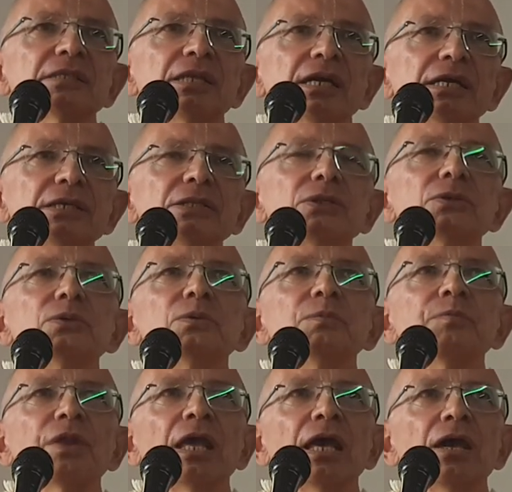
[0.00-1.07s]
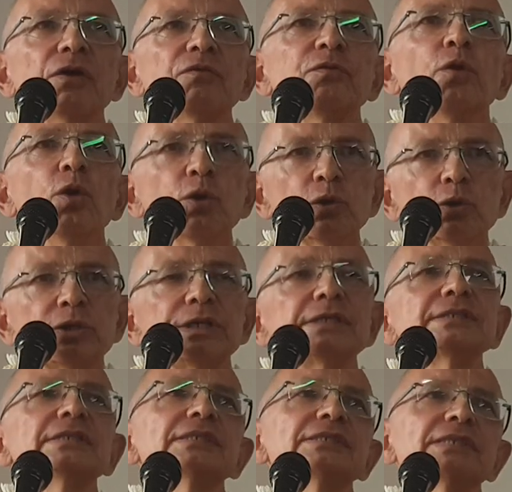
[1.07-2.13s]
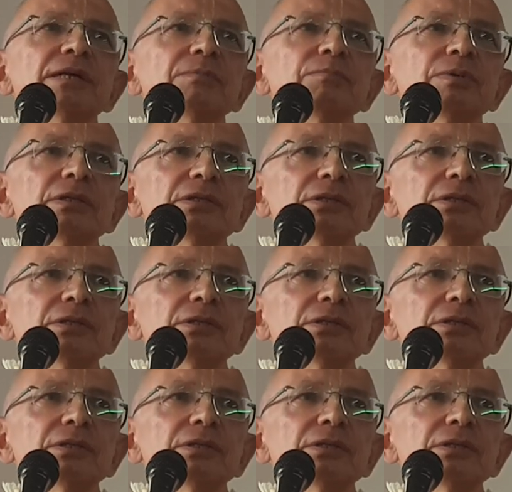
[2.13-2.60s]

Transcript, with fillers: Try to follow his example,